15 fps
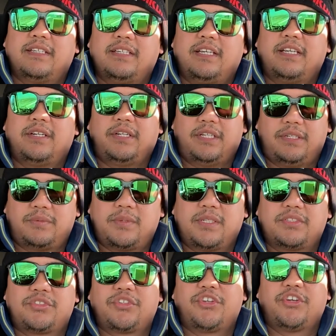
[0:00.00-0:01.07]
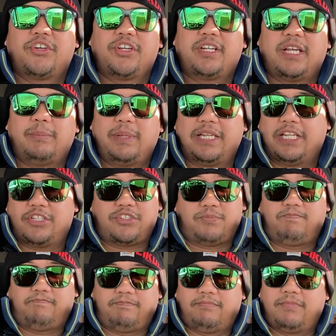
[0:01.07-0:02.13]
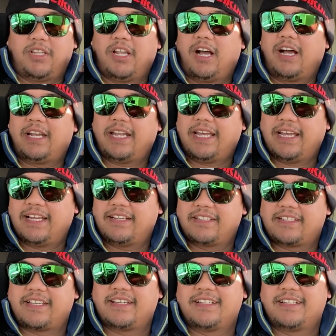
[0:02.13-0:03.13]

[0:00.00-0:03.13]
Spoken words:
It runs good. I mean, it's not as